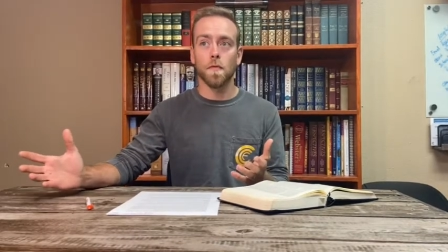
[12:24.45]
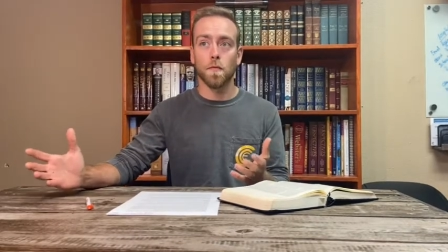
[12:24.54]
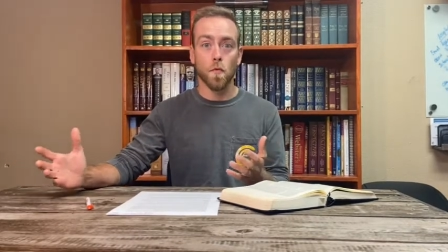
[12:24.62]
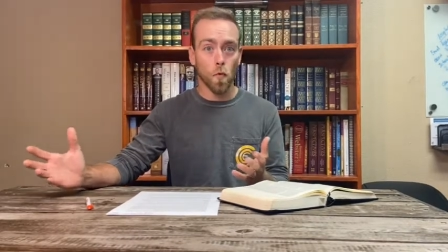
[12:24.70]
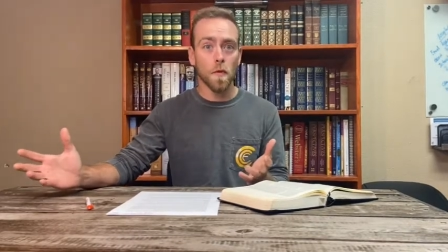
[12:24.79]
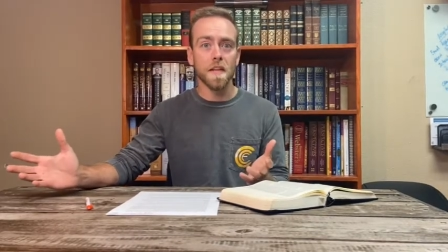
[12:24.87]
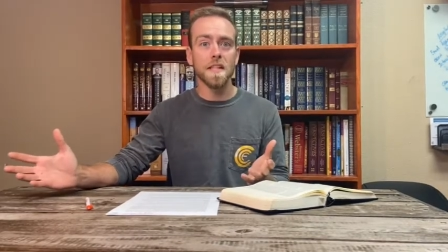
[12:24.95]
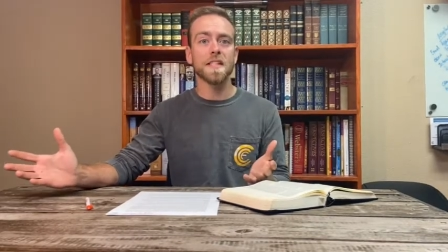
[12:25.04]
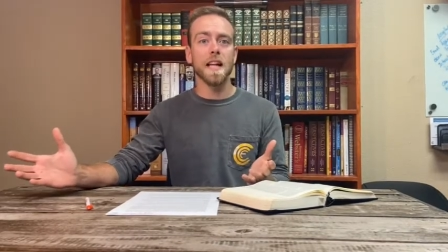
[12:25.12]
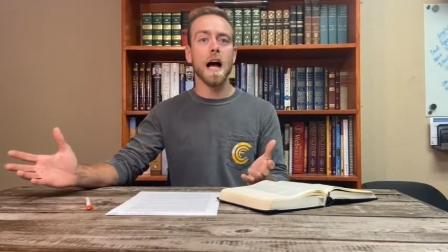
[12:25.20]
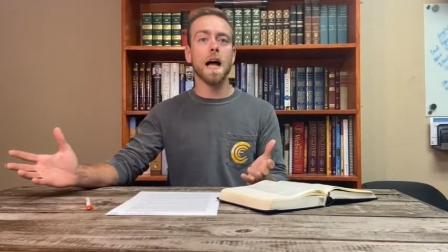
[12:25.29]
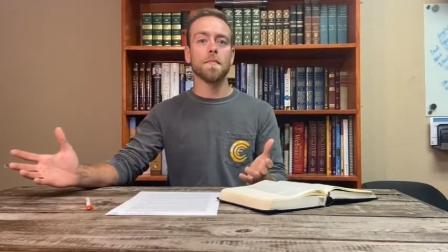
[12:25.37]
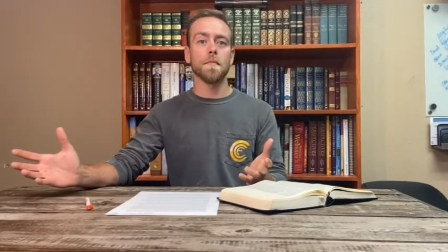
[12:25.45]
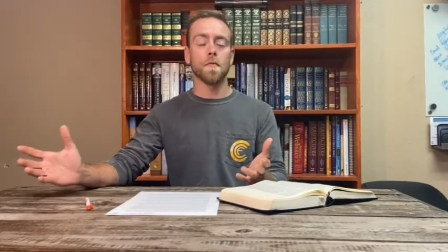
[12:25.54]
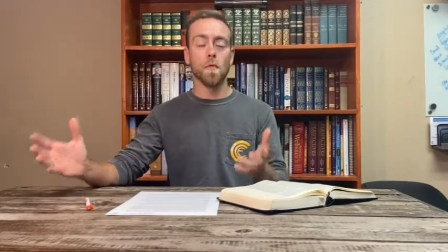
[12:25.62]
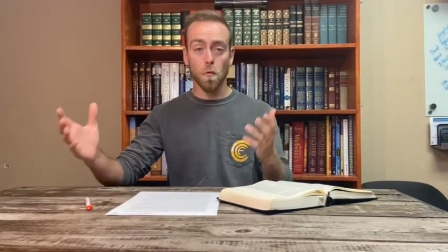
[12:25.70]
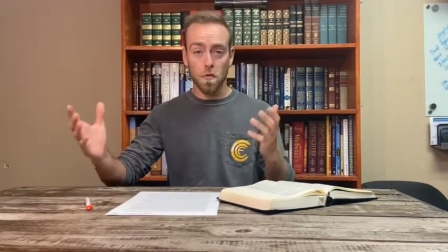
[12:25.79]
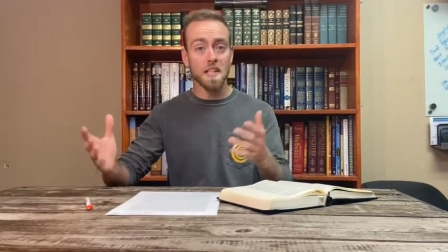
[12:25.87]
for this time,
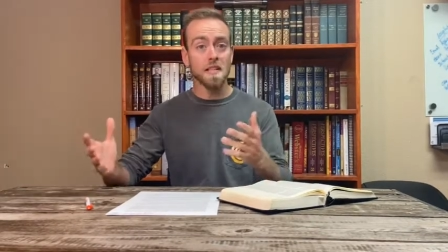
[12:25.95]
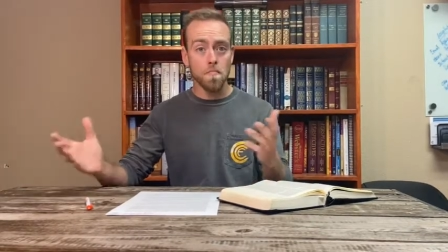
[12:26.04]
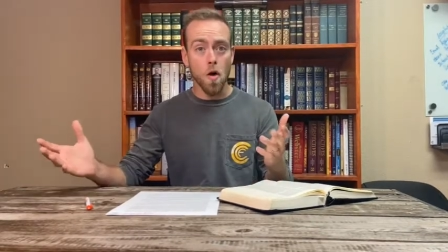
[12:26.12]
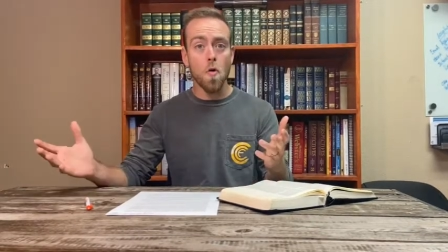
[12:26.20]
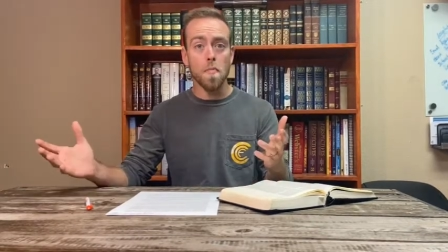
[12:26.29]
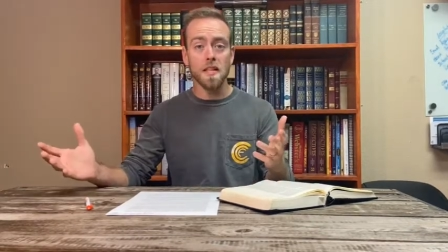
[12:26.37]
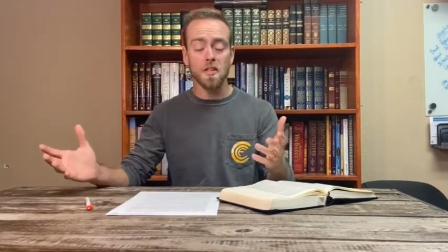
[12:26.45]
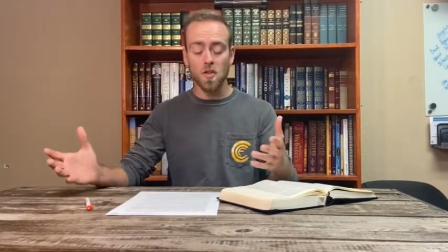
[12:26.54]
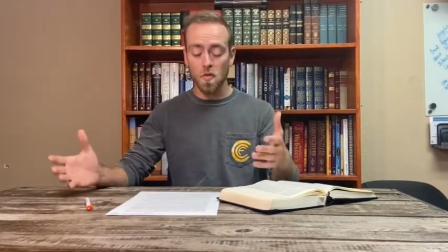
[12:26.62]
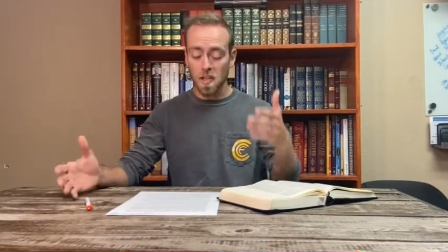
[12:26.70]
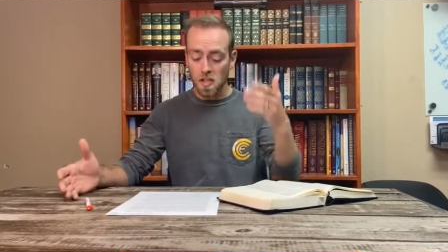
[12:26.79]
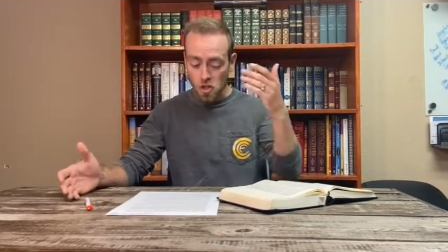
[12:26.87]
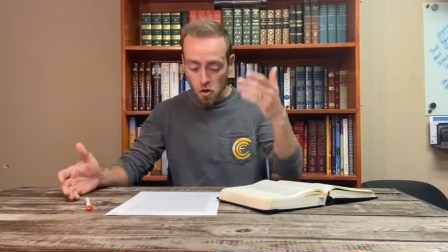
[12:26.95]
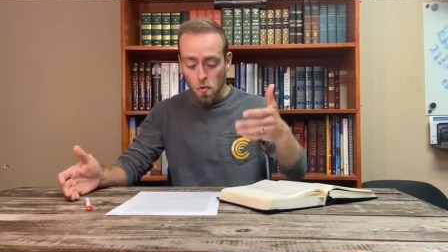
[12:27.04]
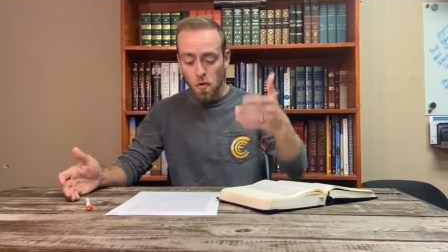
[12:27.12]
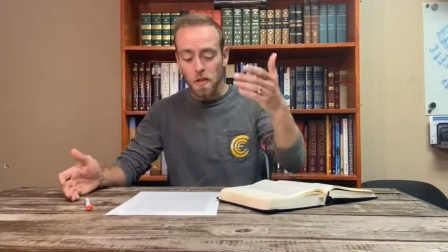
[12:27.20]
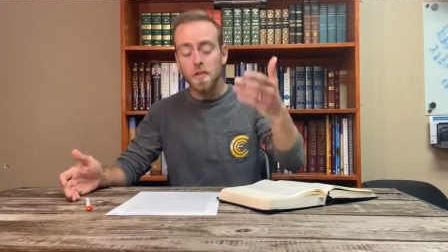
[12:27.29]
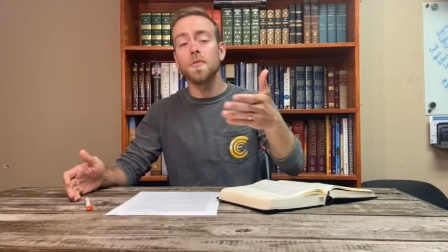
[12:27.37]
for this moment, so that you
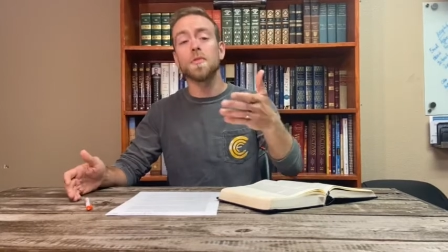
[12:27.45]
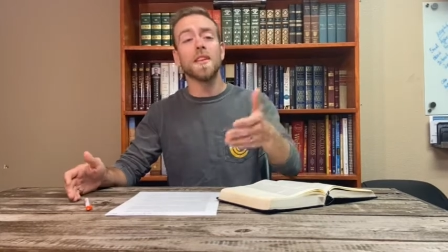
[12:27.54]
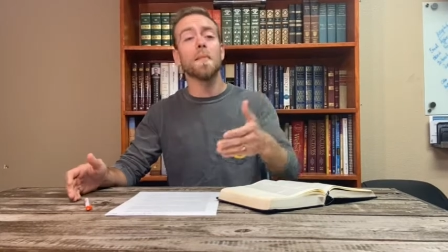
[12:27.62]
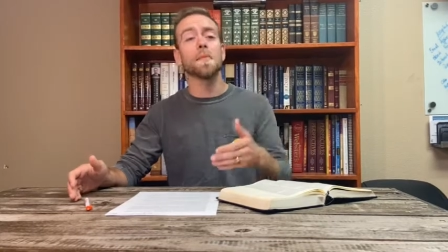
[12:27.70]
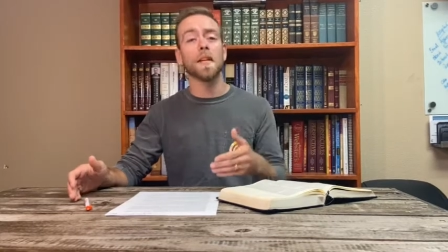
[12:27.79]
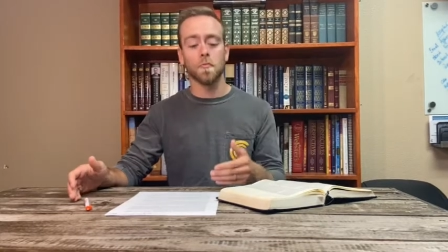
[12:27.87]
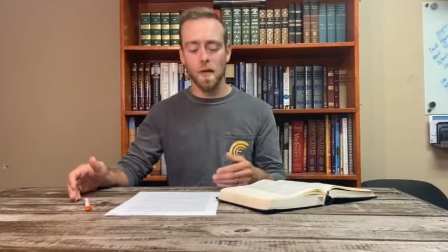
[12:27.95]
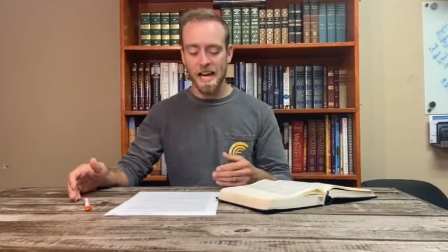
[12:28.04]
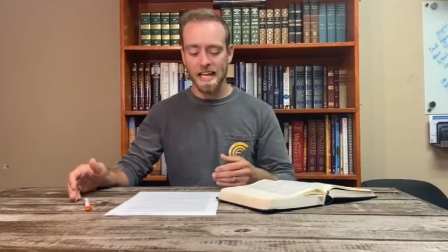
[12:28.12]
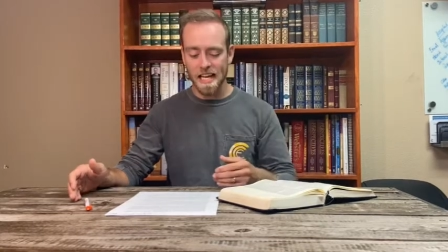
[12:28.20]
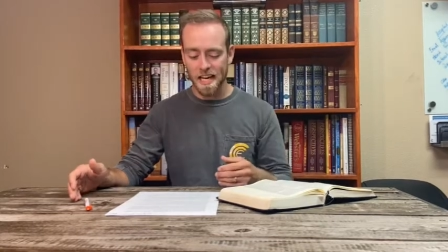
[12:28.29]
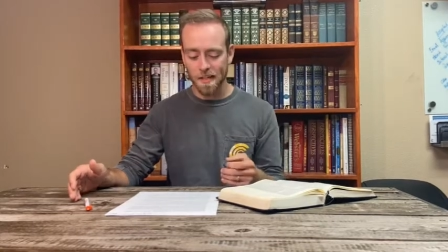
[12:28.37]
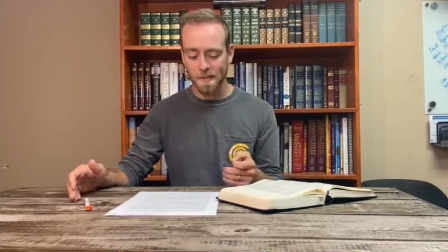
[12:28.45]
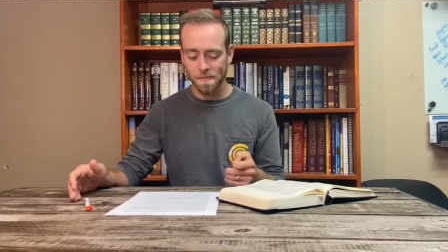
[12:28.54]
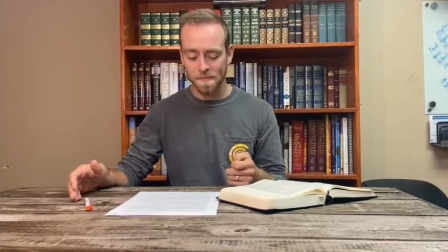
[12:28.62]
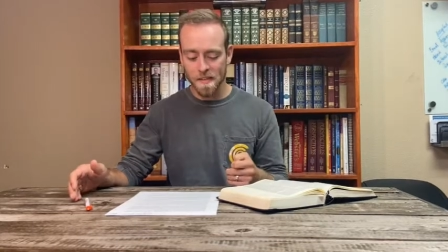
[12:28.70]
could do something right here.